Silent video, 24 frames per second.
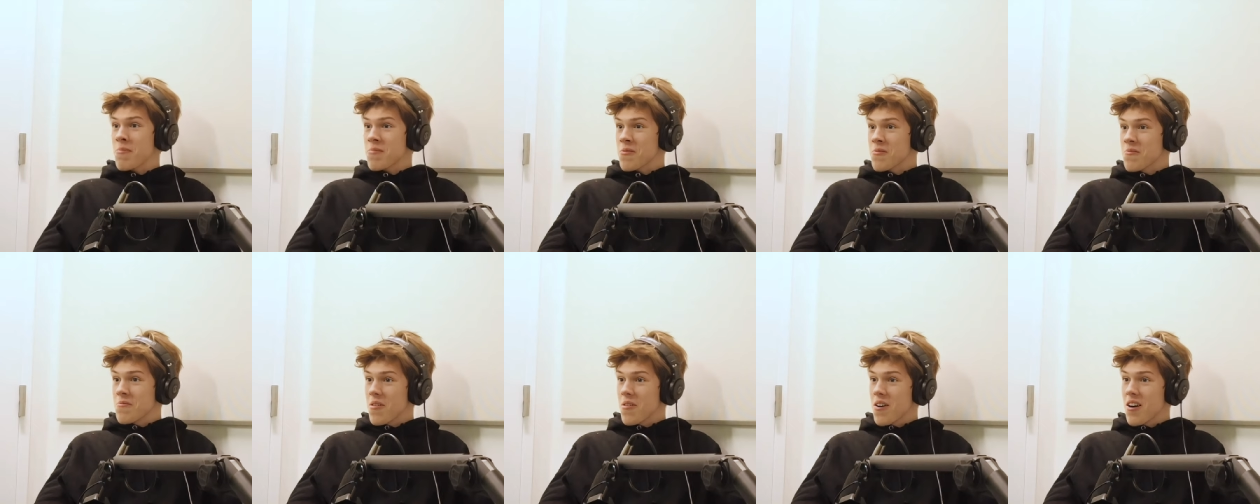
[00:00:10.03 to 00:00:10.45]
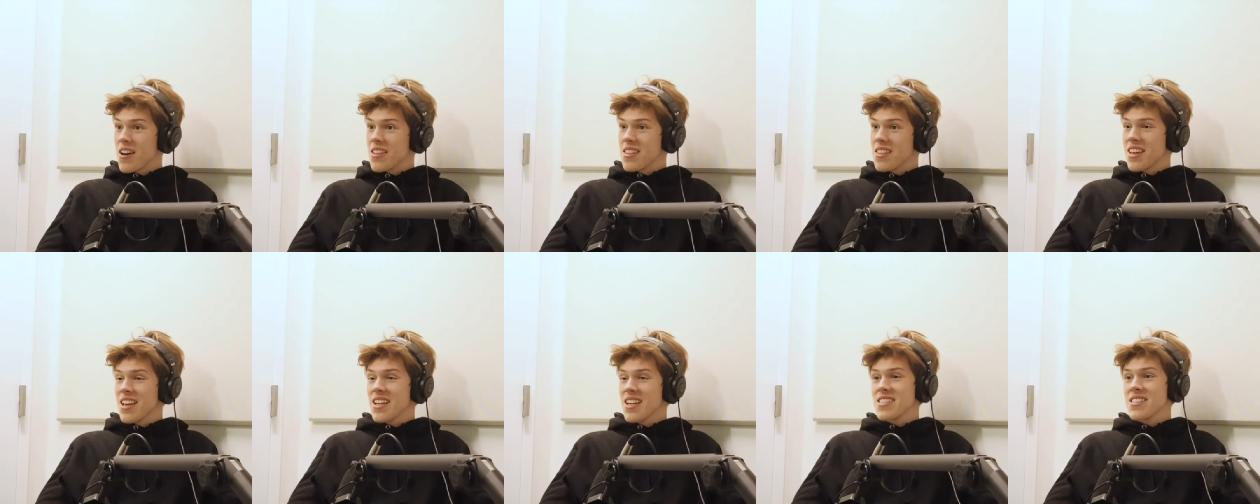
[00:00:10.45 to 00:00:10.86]
One
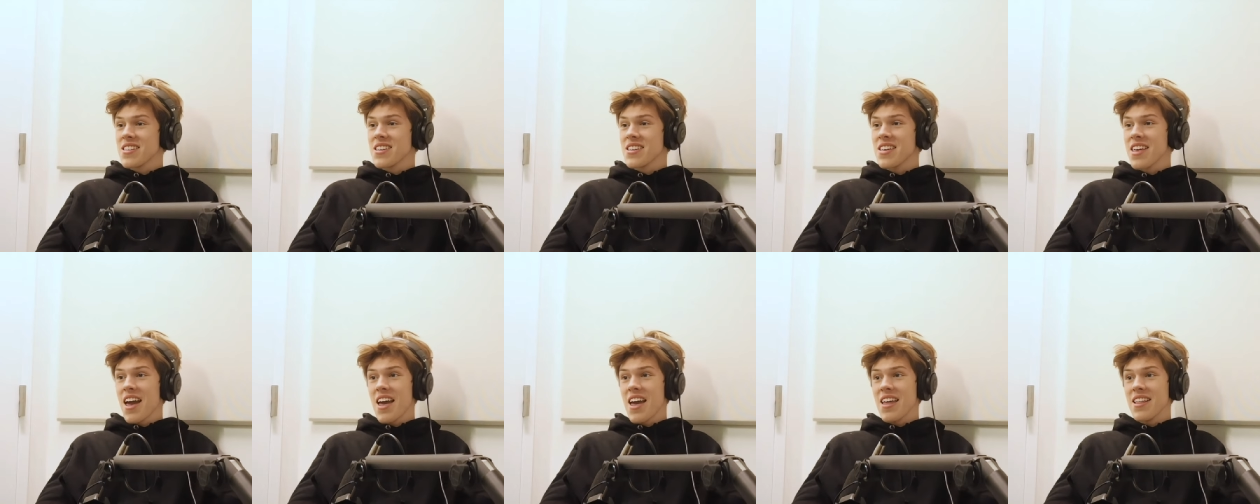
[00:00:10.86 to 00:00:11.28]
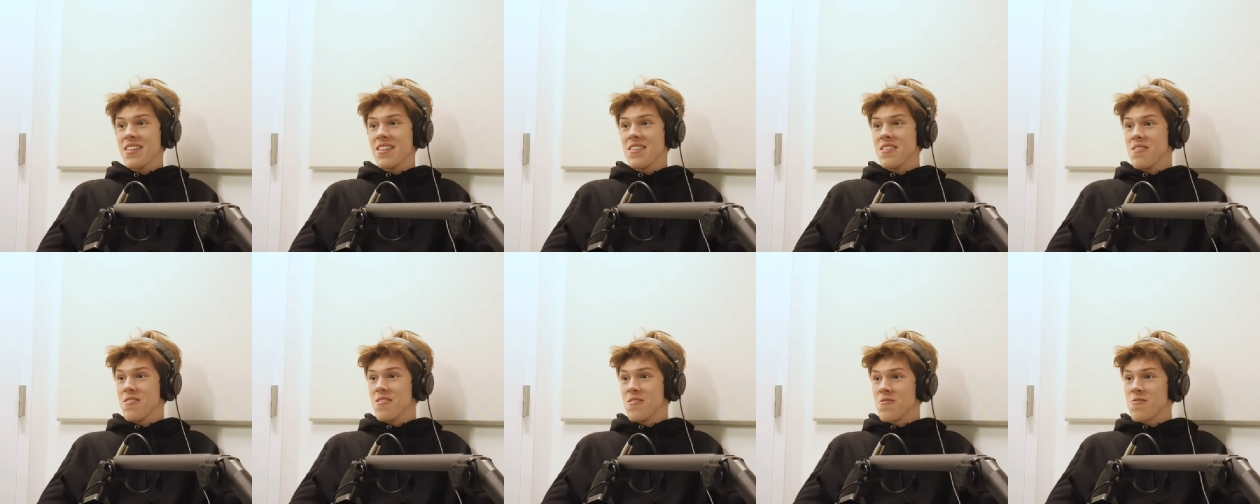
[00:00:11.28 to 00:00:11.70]
to get new
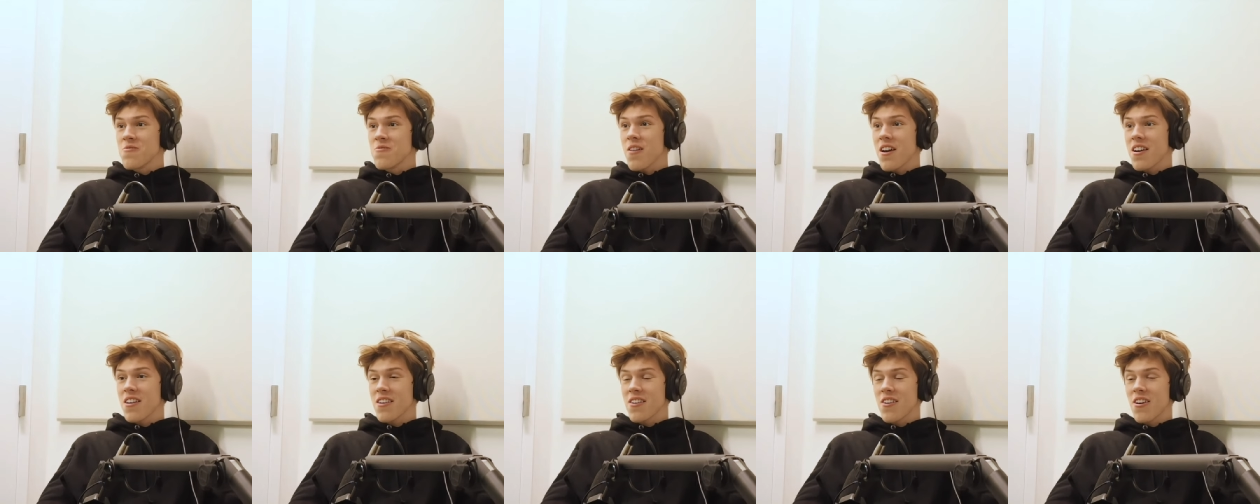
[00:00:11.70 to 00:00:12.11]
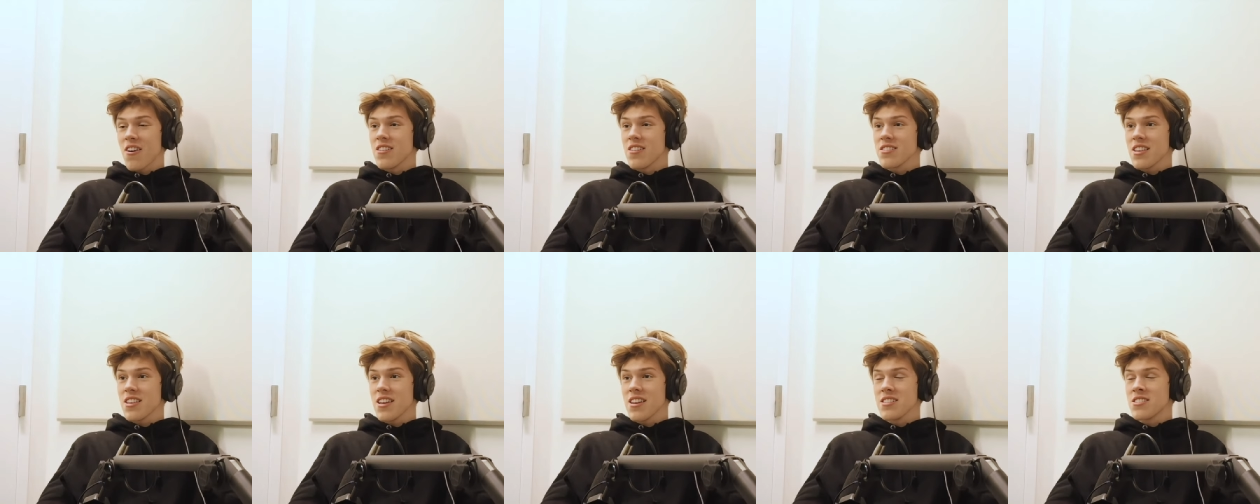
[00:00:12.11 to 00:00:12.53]
credit cards, and
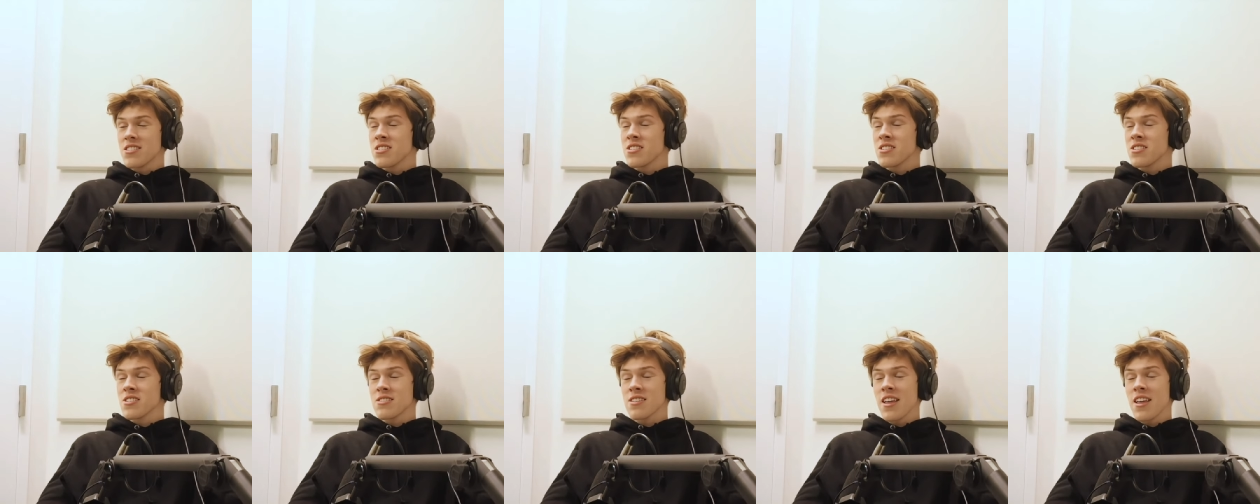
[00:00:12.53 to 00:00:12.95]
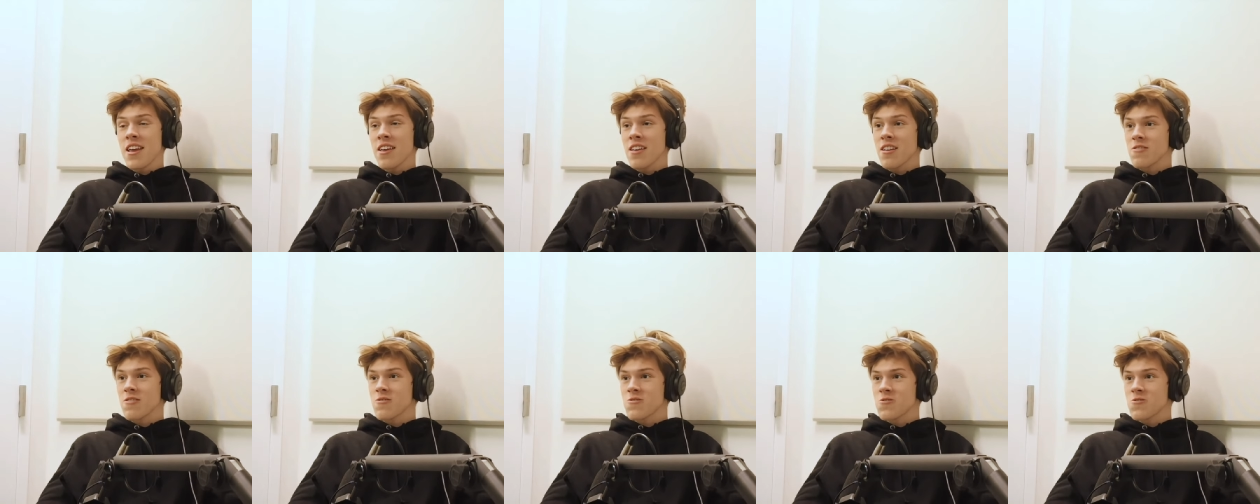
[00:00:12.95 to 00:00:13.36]
it's just taking
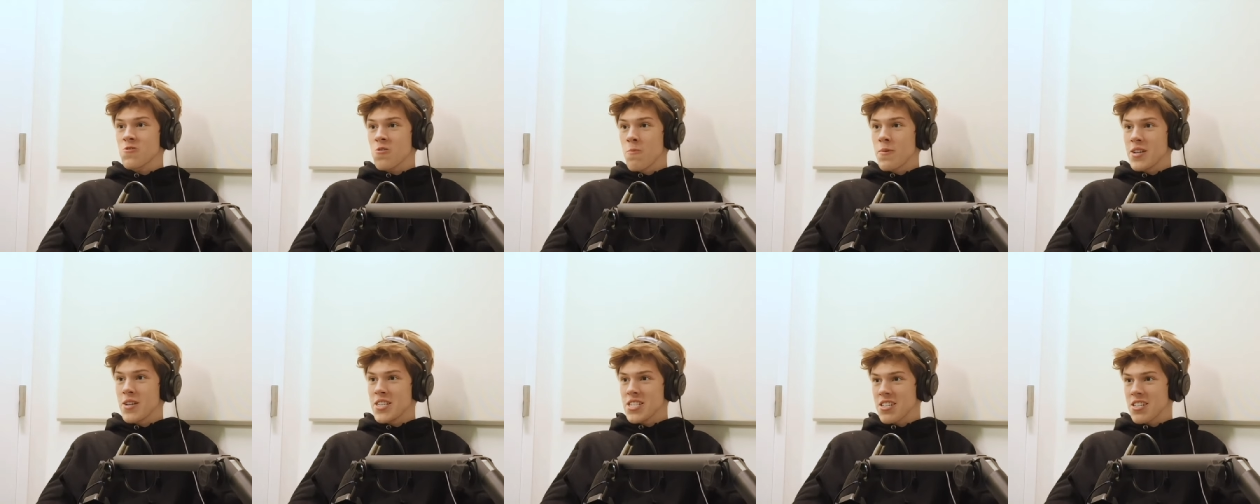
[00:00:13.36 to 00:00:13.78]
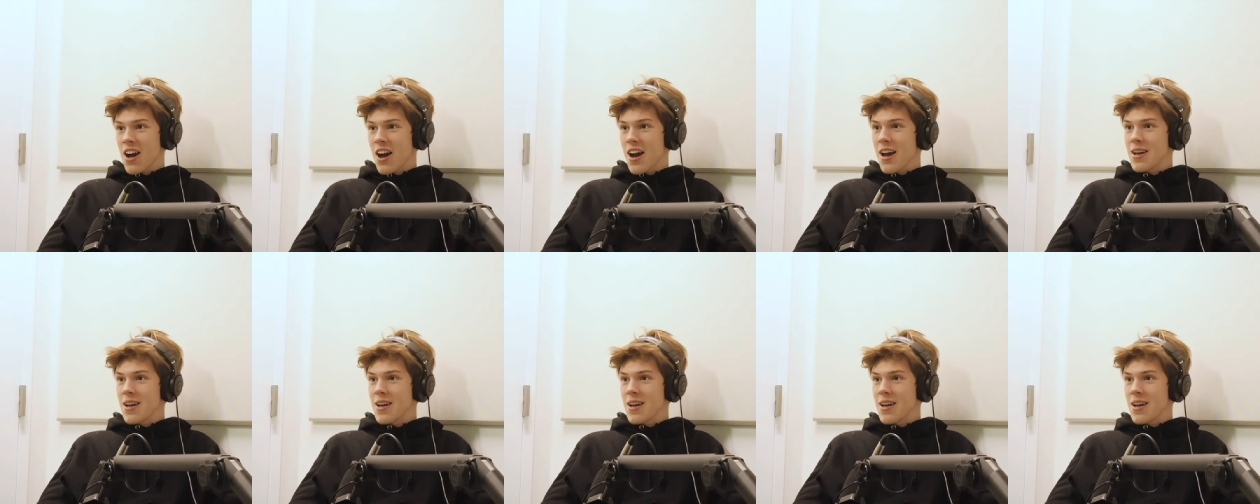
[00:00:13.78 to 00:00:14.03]
so much time.